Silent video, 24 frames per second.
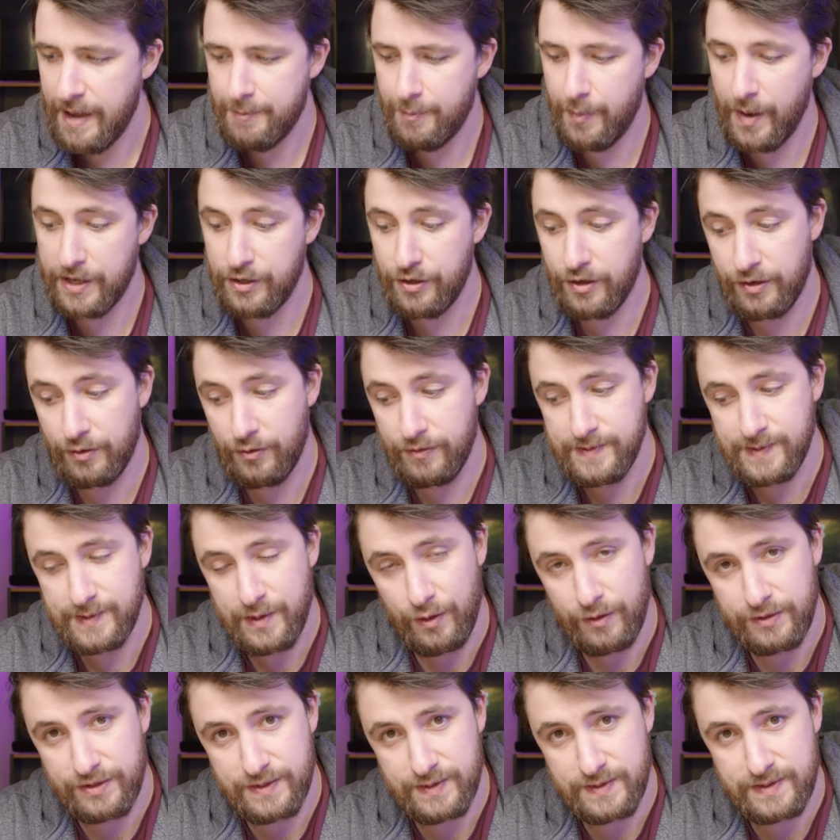but you can
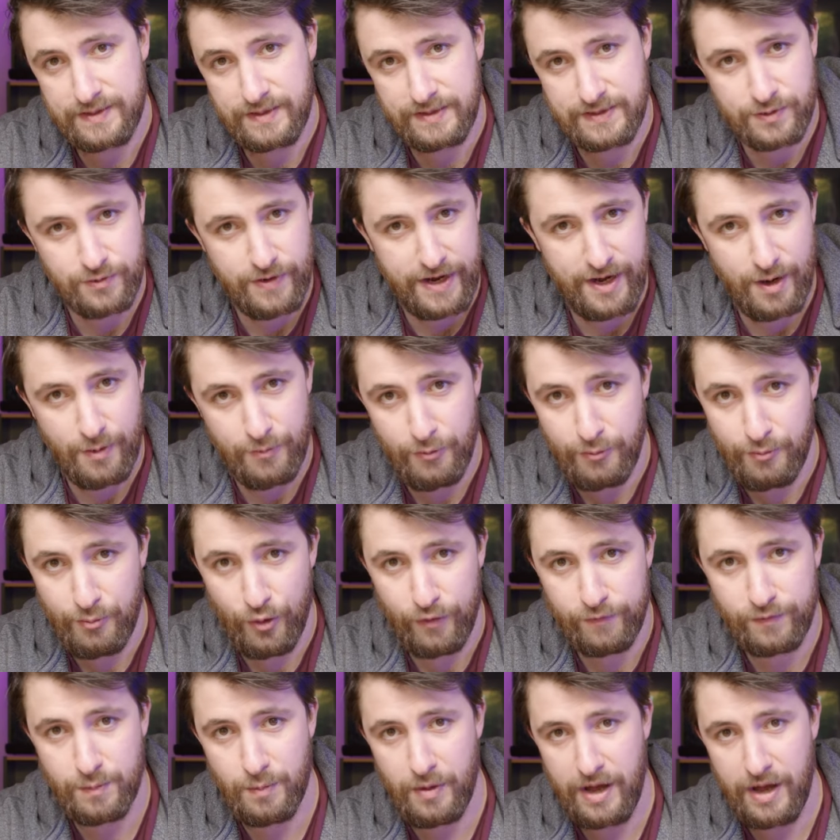also just straight up remove the